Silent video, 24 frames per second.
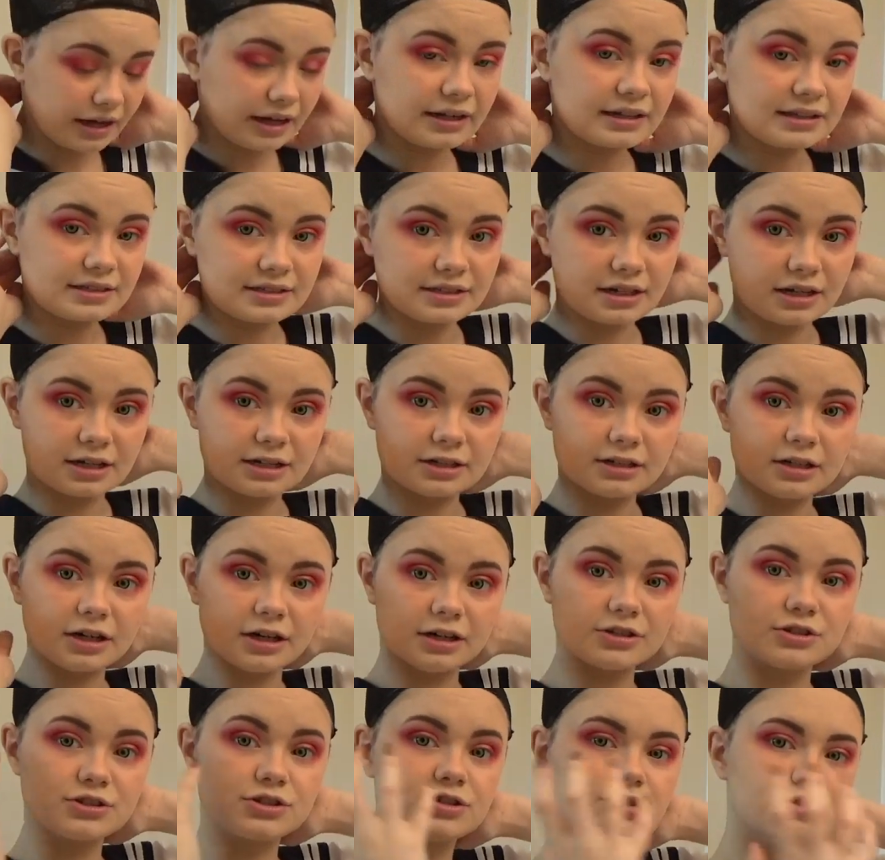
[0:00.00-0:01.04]
It's not a
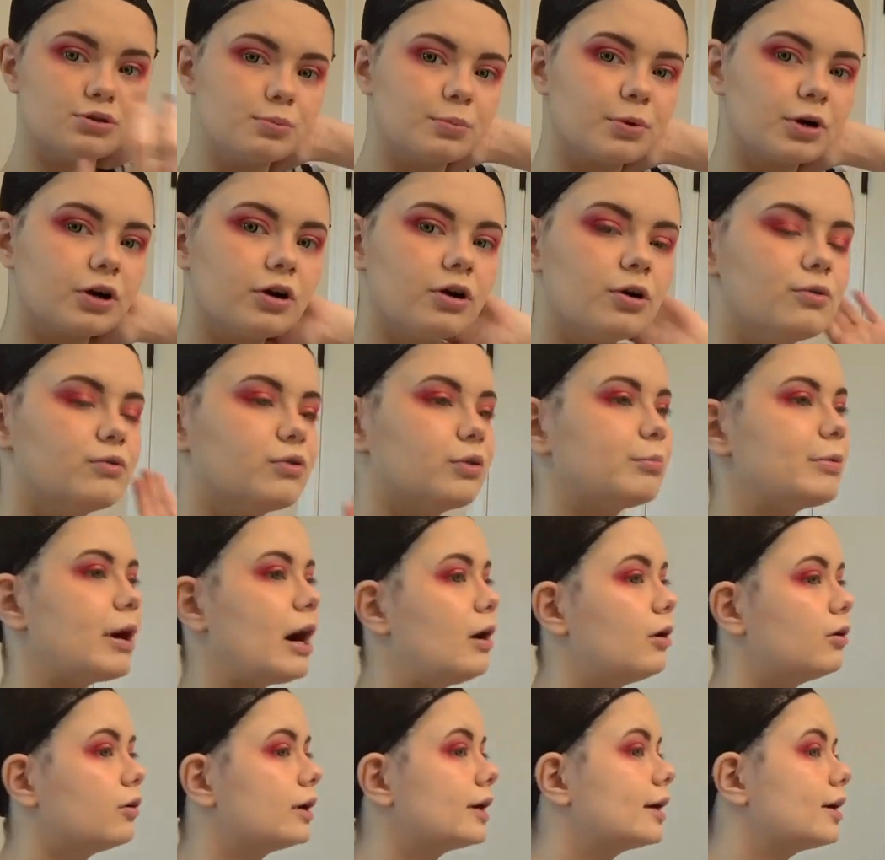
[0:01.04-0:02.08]
super
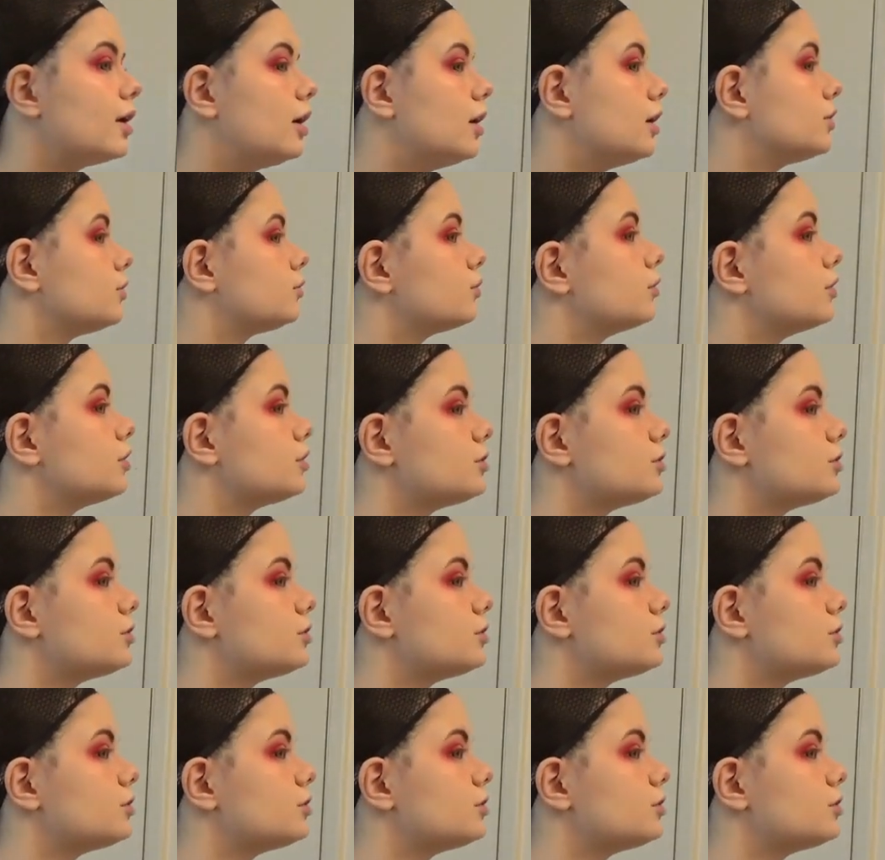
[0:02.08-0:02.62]
overpowering contour,